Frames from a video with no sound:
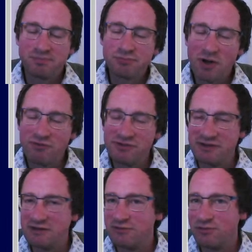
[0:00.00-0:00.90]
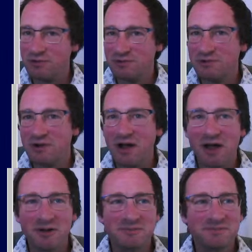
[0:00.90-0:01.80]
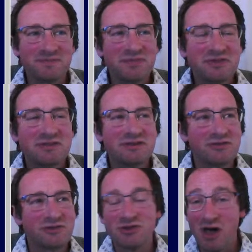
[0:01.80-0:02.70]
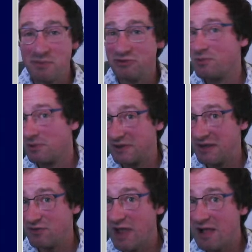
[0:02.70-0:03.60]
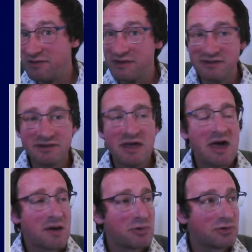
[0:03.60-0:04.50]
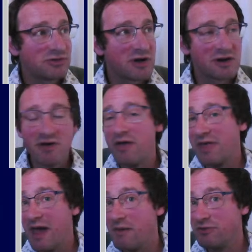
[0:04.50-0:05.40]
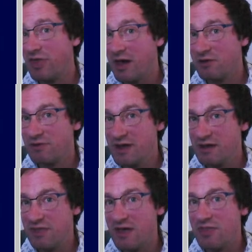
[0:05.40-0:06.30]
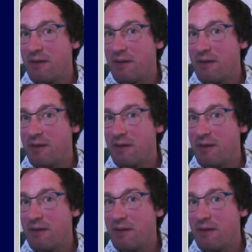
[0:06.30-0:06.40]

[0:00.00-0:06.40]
preferences for different types of qualitative analysis, but also kind of how they came to their career, their